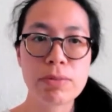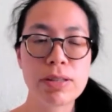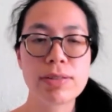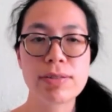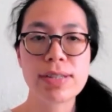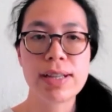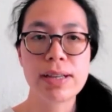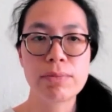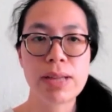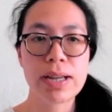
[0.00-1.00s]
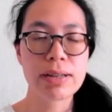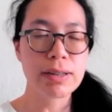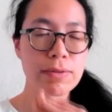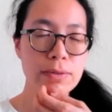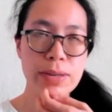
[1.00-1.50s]
We also send them like
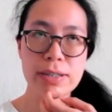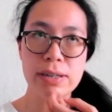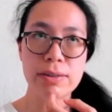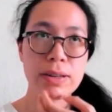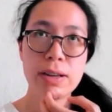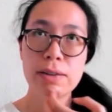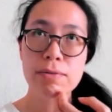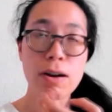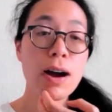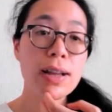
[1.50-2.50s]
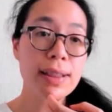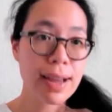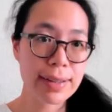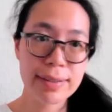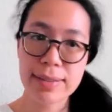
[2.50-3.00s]
information for
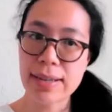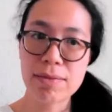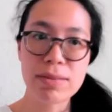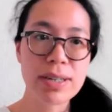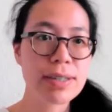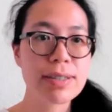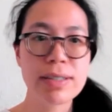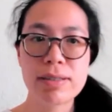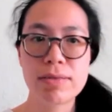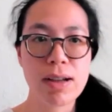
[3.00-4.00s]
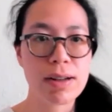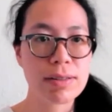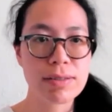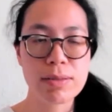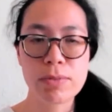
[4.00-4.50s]
hotlines, like if they just need to talk
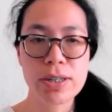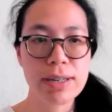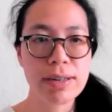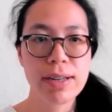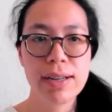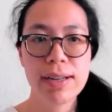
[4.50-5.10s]
to someone,